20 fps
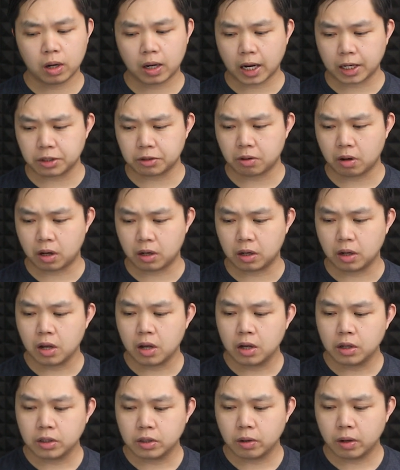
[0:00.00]
electrons,
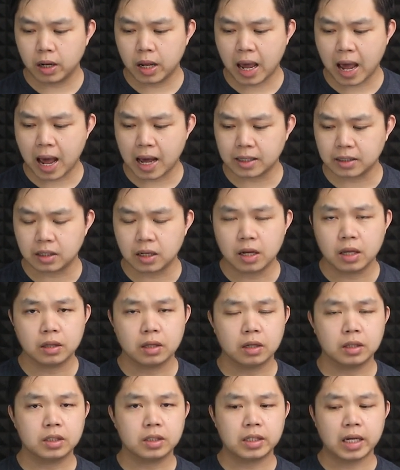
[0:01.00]
so it has
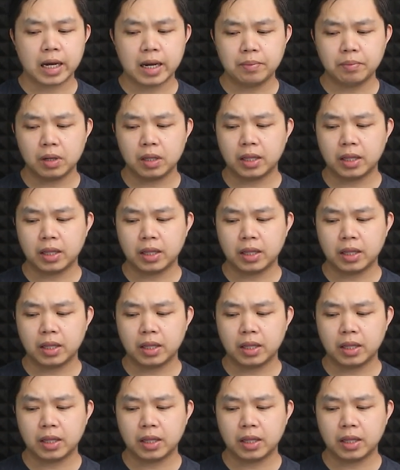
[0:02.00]
the same